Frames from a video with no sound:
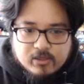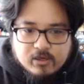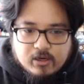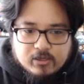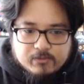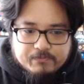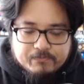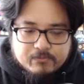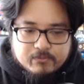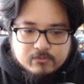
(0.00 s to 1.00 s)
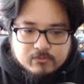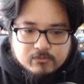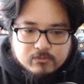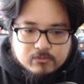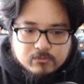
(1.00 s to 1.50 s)
And
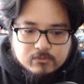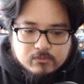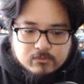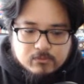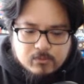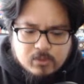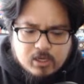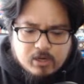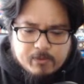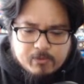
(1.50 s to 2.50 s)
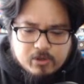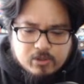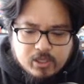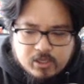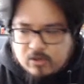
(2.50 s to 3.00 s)
I remember
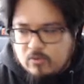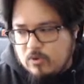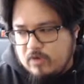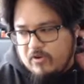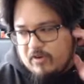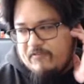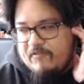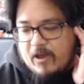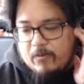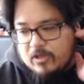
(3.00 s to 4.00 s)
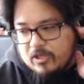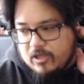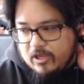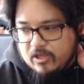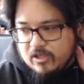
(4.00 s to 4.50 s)
like one of our family
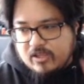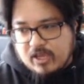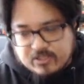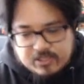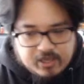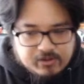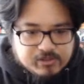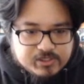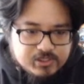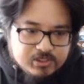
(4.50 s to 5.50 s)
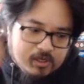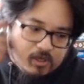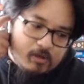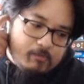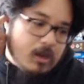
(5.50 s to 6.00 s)
like get-togethers,
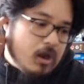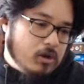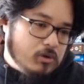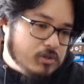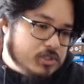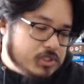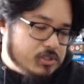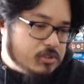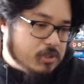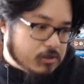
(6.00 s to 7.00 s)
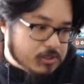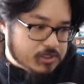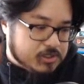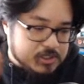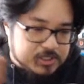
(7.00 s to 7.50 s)
my uncles,
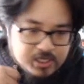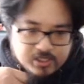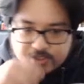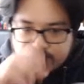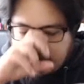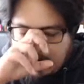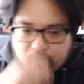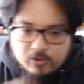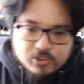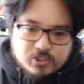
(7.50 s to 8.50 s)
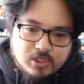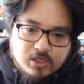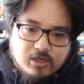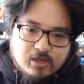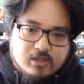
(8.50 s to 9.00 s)
his kids, my uncles,
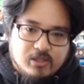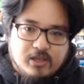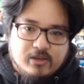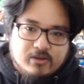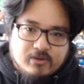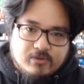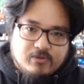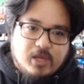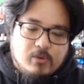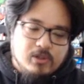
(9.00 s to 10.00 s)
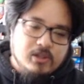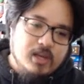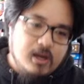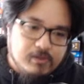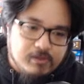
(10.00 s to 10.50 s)
like they would let
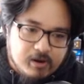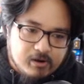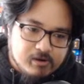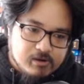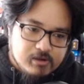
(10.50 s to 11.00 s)
out their